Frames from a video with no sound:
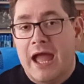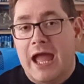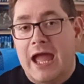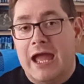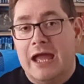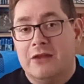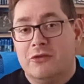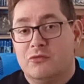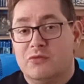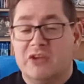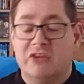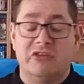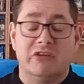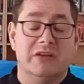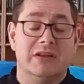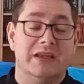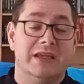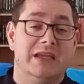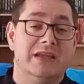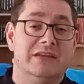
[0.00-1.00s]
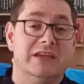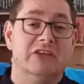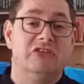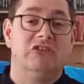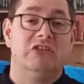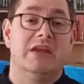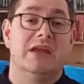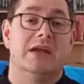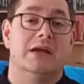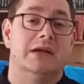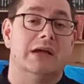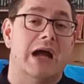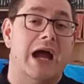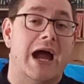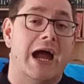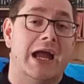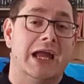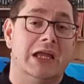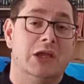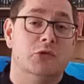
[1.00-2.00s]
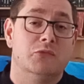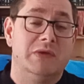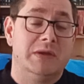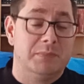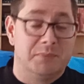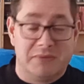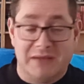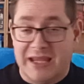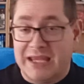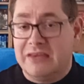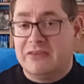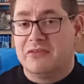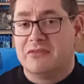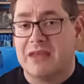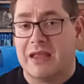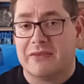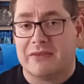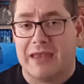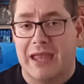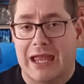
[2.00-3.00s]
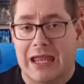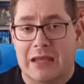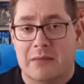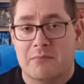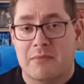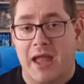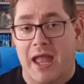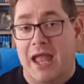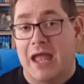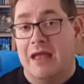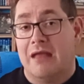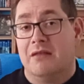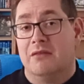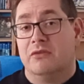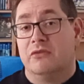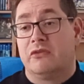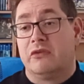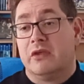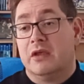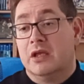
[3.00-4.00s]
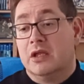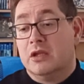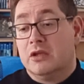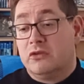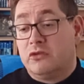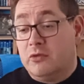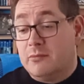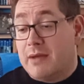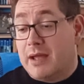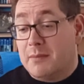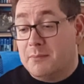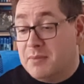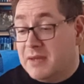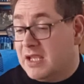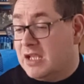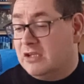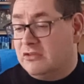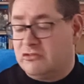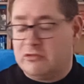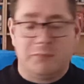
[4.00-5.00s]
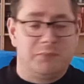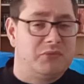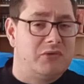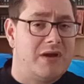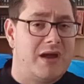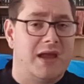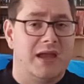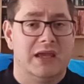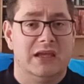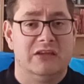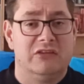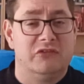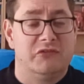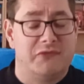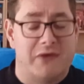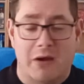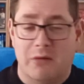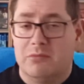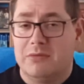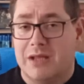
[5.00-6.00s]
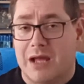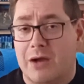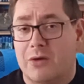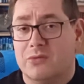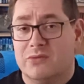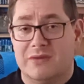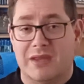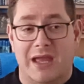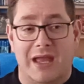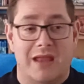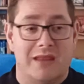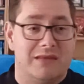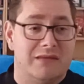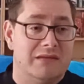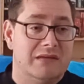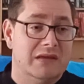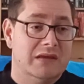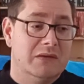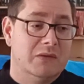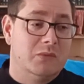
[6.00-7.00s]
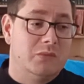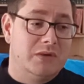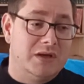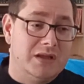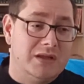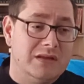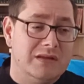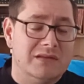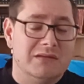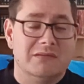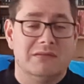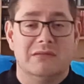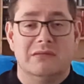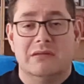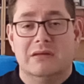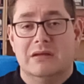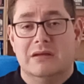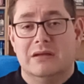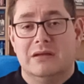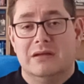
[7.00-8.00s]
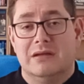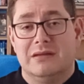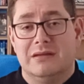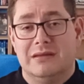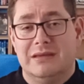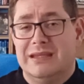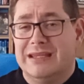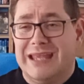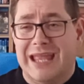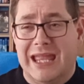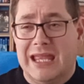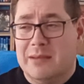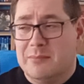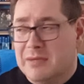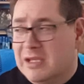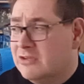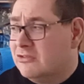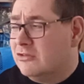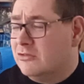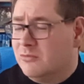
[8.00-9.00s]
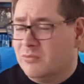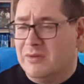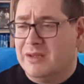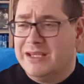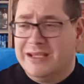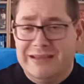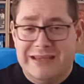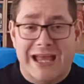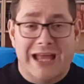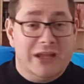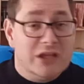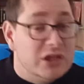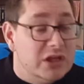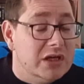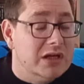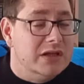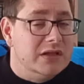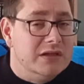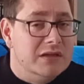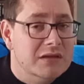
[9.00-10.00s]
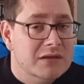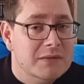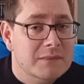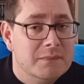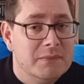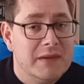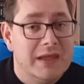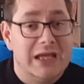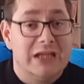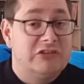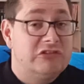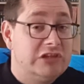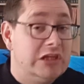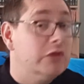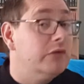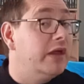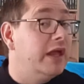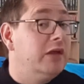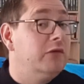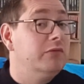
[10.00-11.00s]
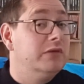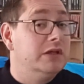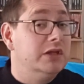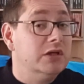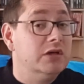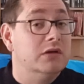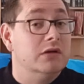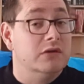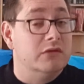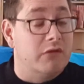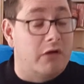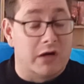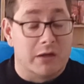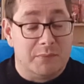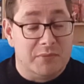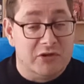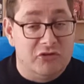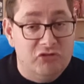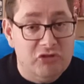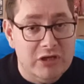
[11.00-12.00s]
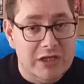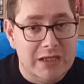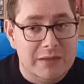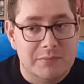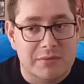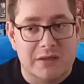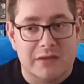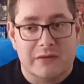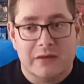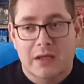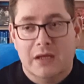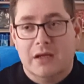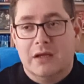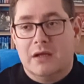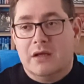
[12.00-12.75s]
And recently, this year, I replayed that game, and to my biggest surprise, found out that, well, the game isn't really that good. It's still a really good RPG, but